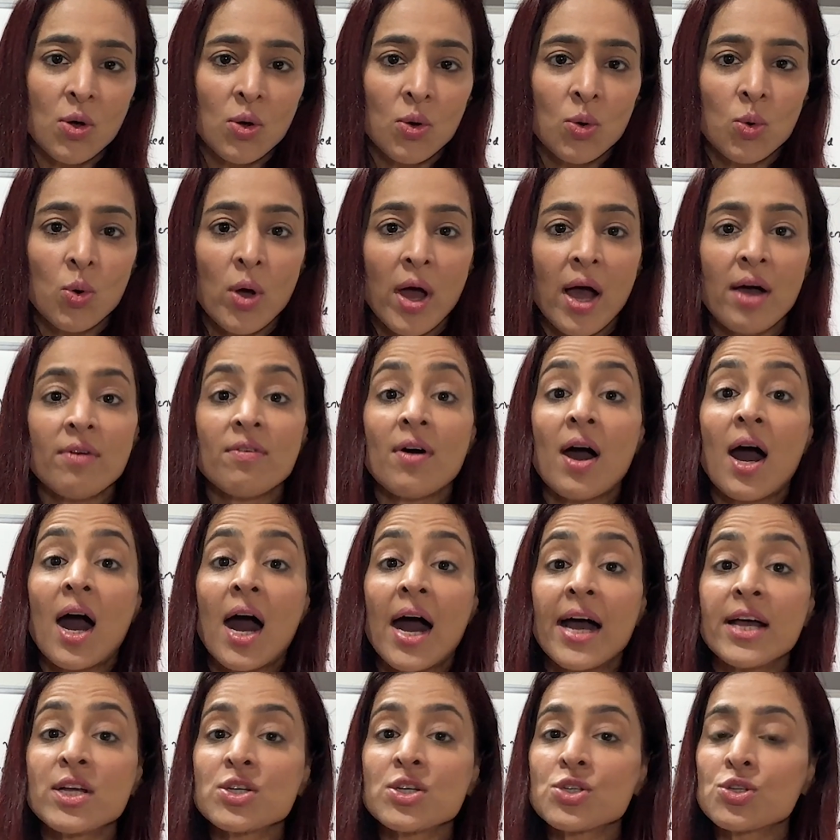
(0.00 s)
who have
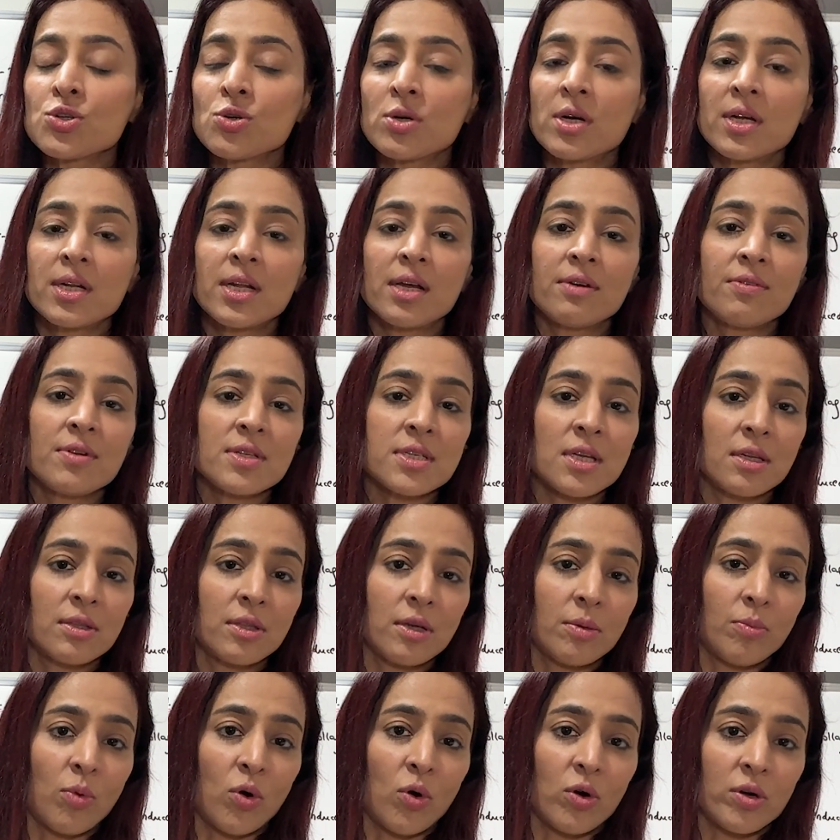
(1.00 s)
high sugar levels in the
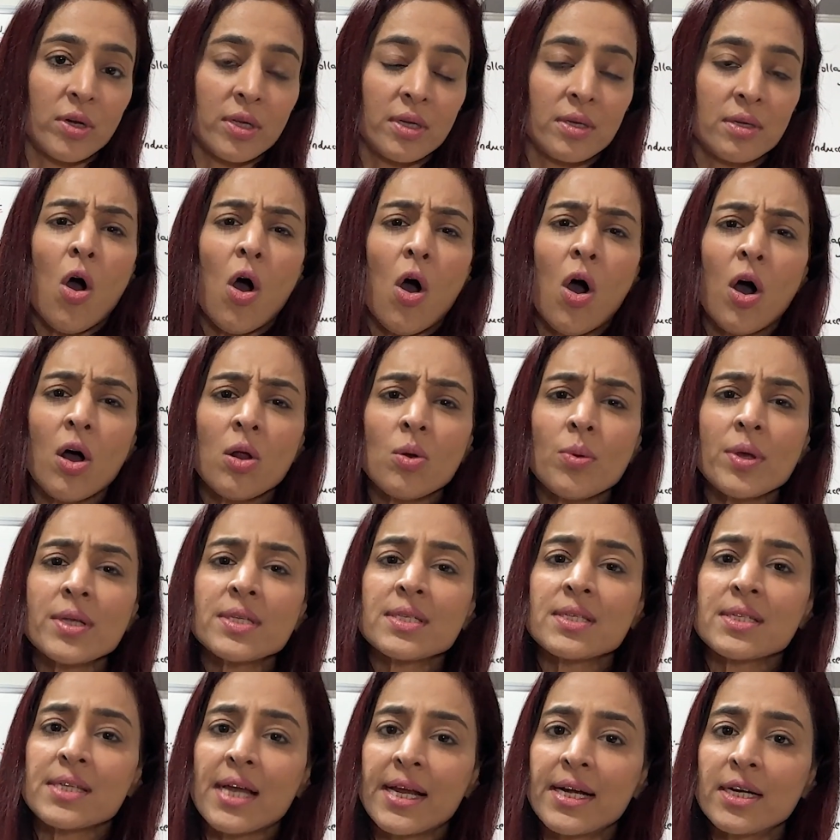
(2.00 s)
body always
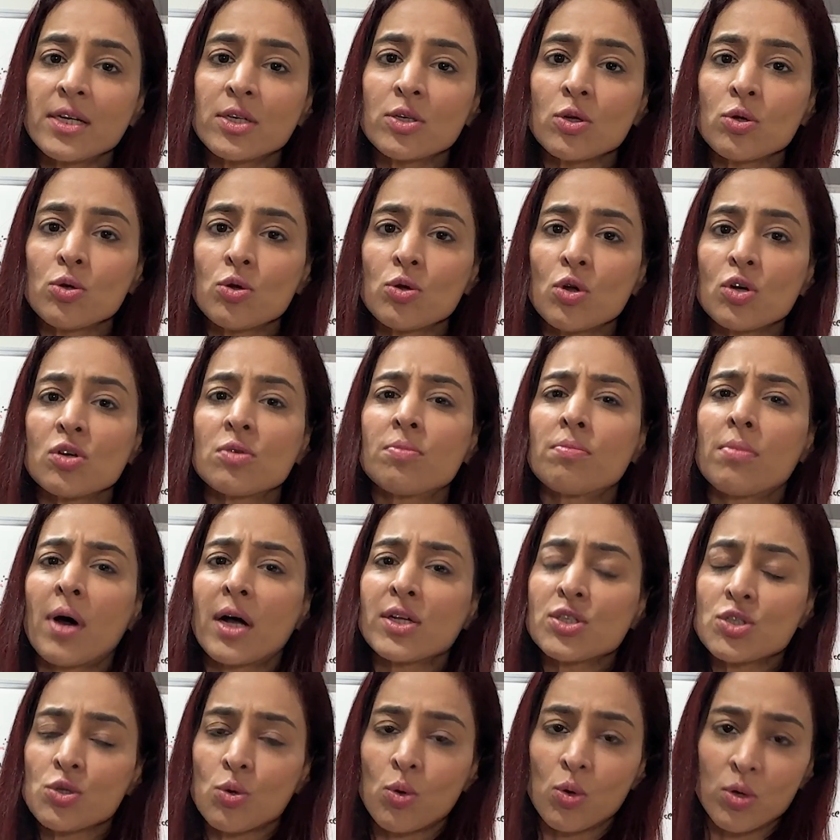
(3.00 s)
tend to look
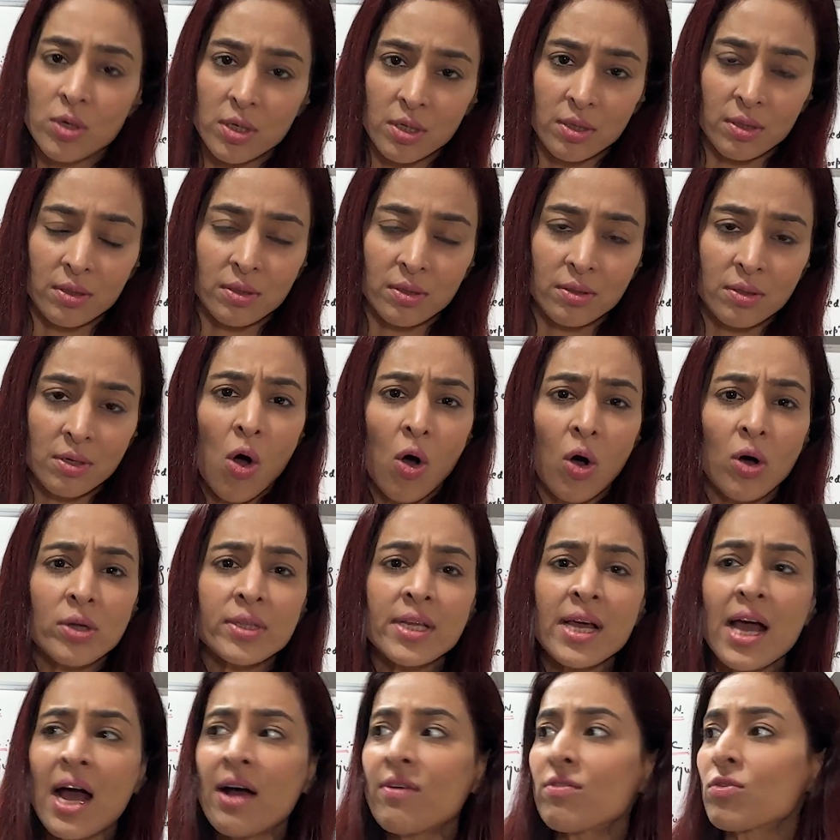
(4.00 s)
much older or
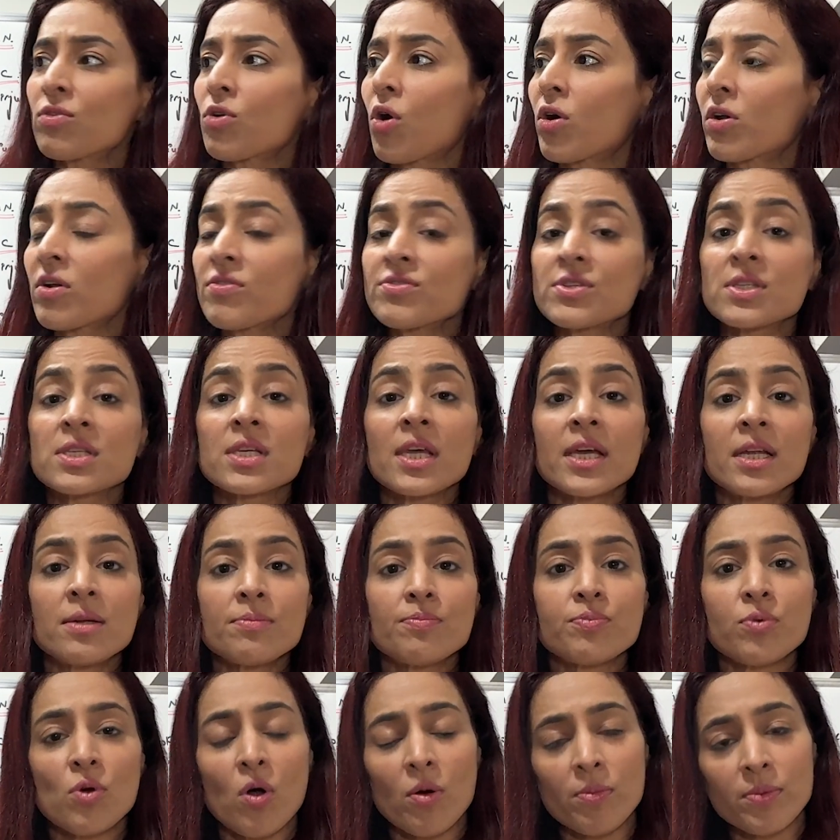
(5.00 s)
they have lot of skin
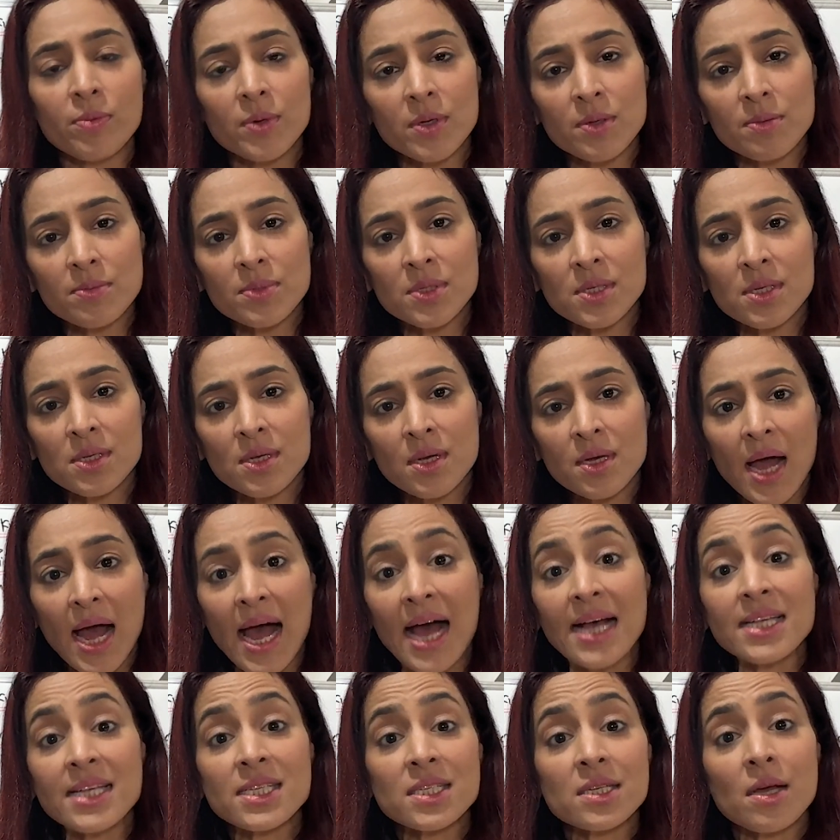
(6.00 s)
problems
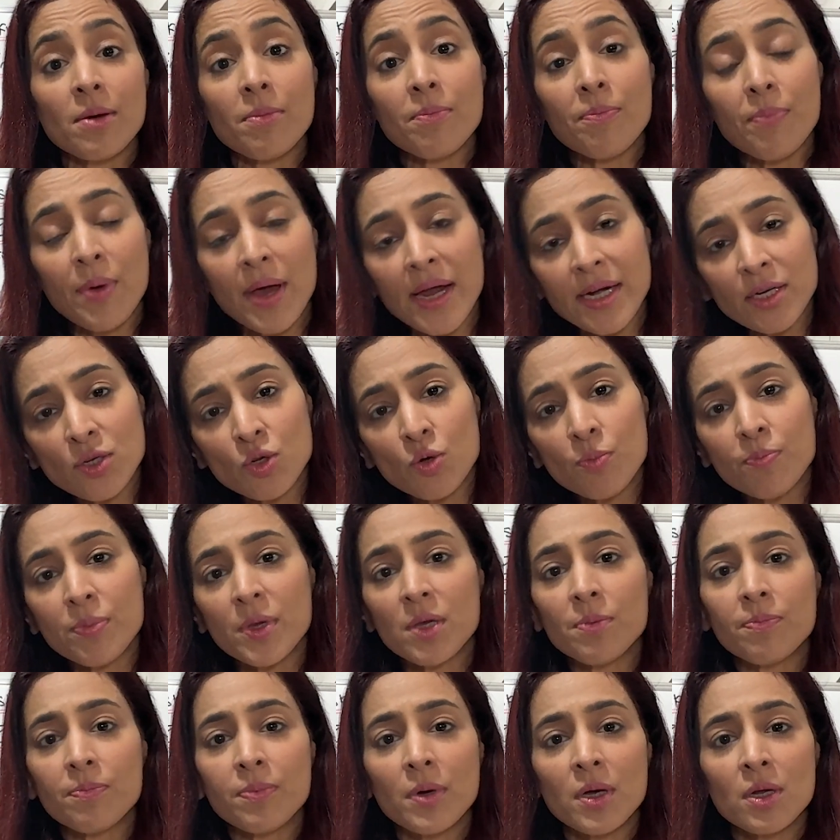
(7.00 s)
as compared to
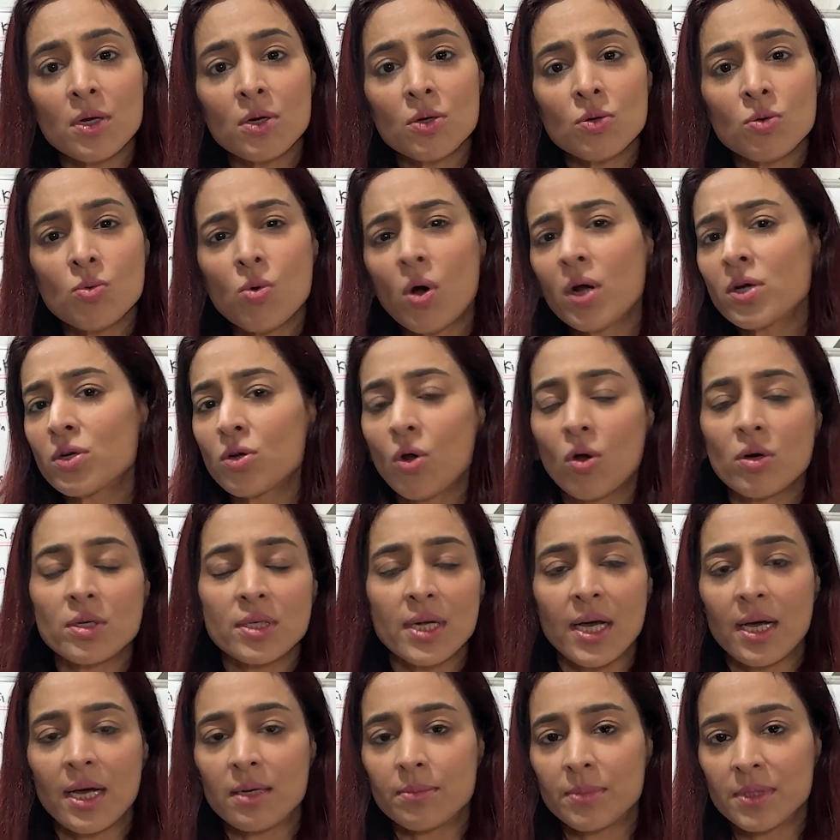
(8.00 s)
people who are
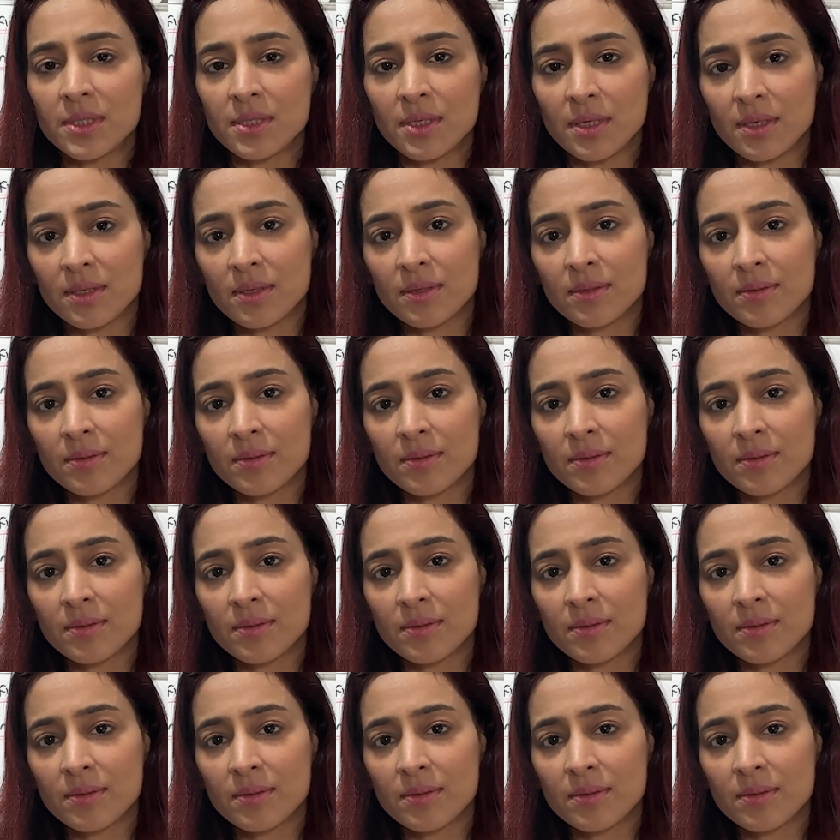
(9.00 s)
non-diabetic.